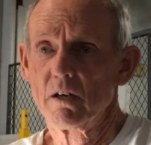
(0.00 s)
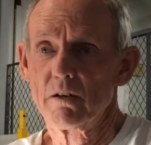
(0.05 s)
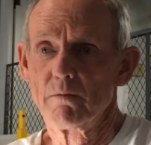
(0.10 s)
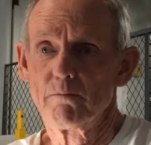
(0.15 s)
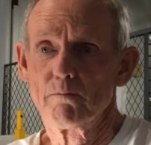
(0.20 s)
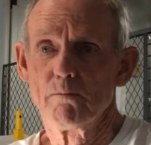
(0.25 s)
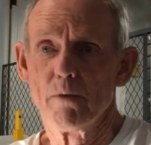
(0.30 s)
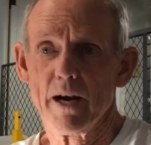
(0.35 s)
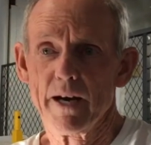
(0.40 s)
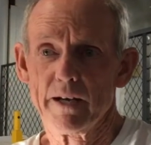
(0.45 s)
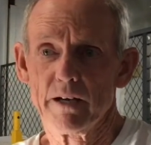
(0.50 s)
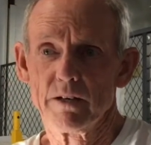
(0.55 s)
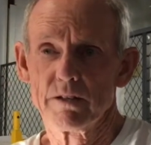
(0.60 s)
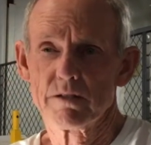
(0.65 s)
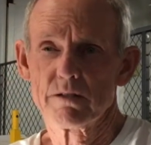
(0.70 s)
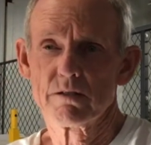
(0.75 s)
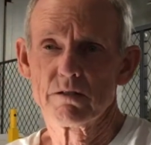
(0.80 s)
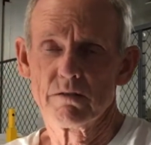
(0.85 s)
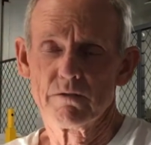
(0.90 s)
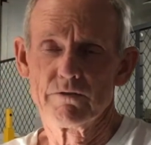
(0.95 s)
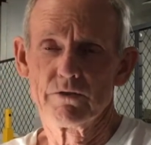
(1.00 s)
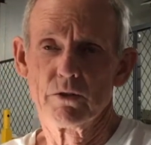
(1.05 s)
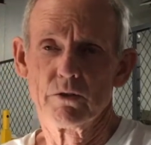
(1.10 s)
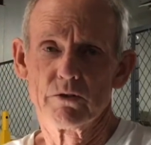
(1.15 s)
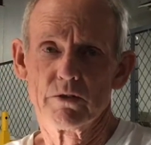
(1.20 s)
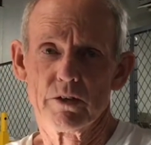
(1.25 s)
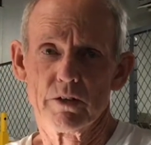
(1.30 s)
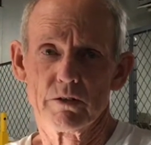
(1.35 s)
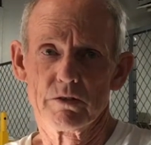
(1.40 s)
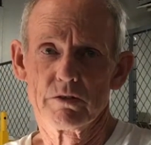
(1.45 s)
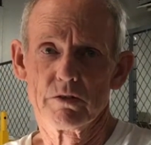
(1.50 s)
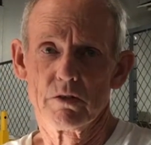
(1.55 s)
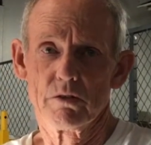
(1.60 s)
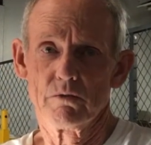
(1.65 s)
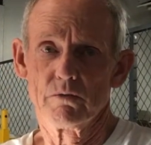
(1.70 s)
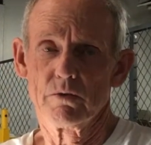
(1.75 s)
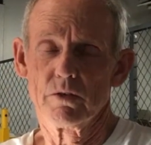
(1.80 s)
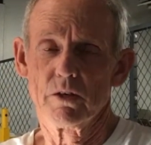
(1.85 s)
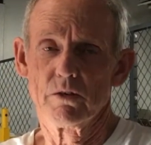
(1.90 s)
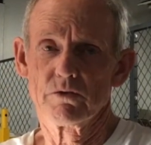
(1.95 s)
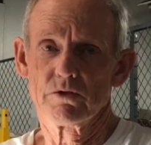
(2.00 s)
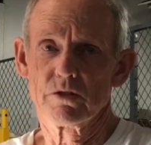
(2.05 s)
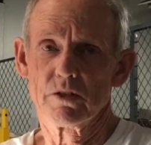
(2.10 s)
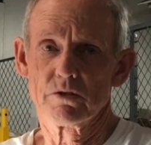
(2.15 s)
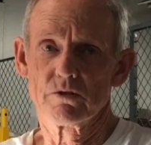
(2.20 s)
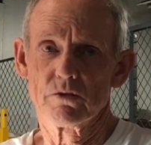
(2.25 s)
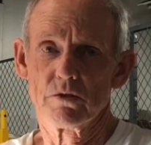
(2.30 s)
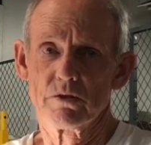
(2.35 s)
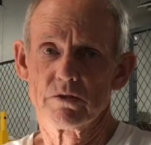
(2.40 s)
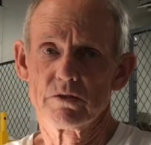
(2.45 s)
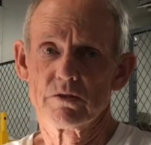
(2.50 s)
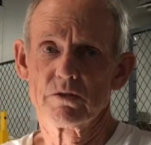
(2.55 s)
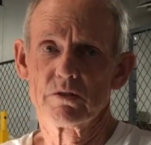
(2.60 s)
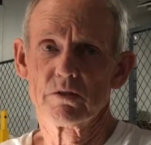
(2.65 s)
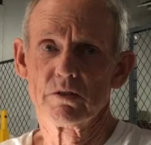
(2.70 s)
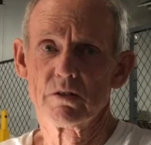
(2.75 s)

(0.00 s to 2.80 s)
Minus a few things. So no citrus.